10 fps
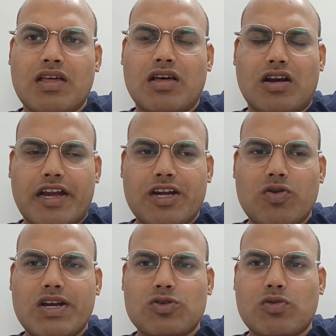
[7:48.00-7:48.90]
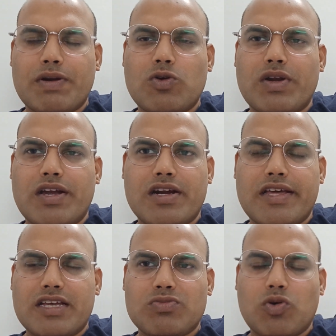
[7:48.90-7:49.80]
Right now, it is open to Indian
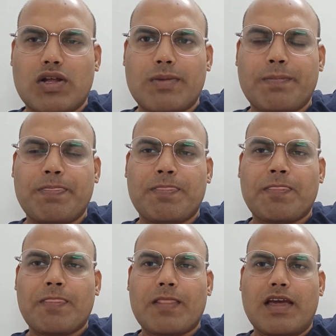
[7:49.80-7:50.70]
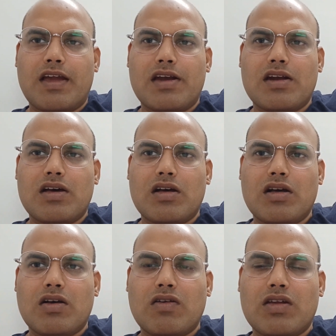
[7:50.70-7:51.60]
diaspora, and
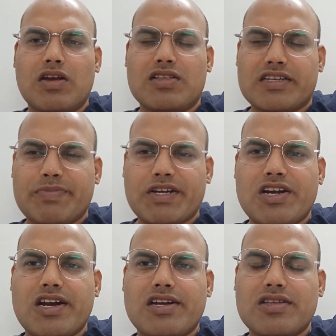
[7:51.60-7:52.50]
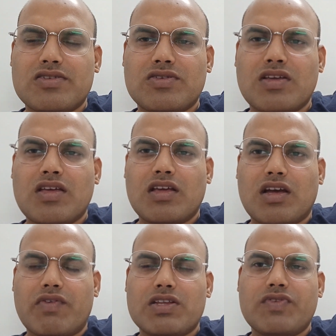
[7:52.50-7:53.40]
it is expected that this
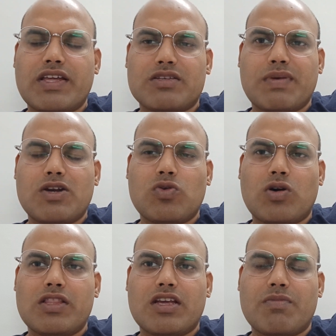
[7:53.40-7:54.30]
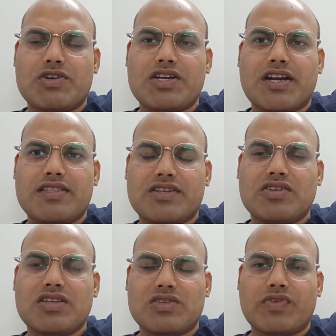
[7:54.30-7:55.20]
coverage will expand to all the commercial
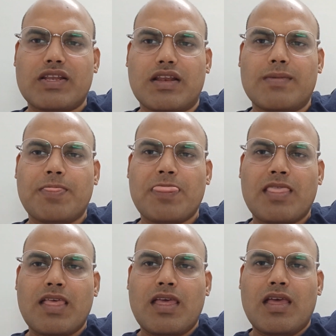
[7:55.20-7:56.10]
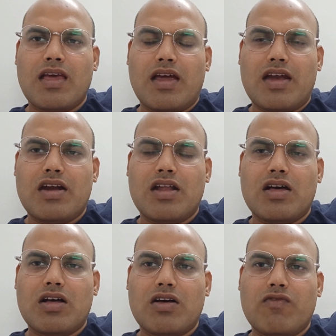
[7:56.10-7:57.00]
transactions as well. And
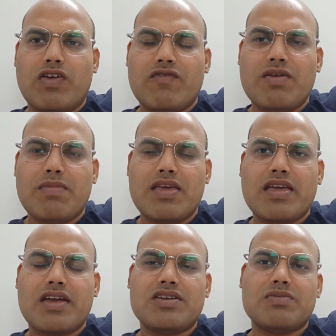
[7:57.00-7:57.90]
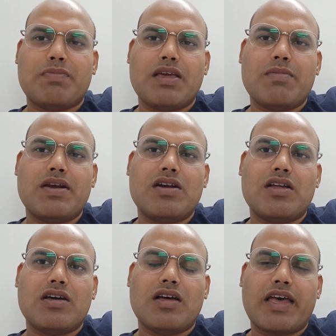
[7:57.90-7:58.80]
when we make its payment
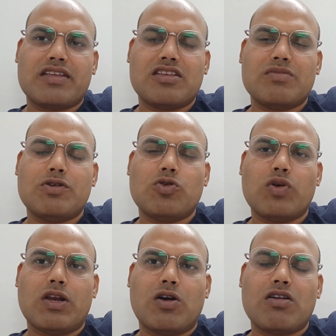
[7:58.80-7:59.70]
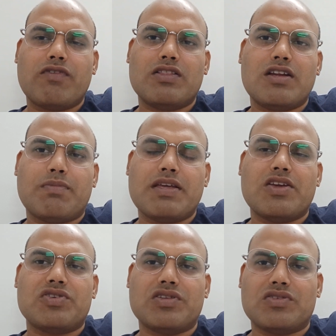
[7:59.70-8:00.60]
accessible to a lot of other
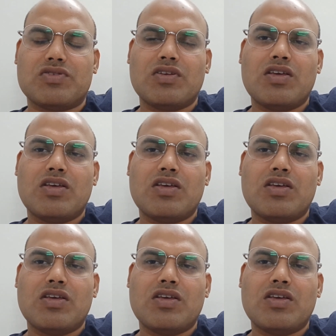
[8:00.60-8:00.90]
applications,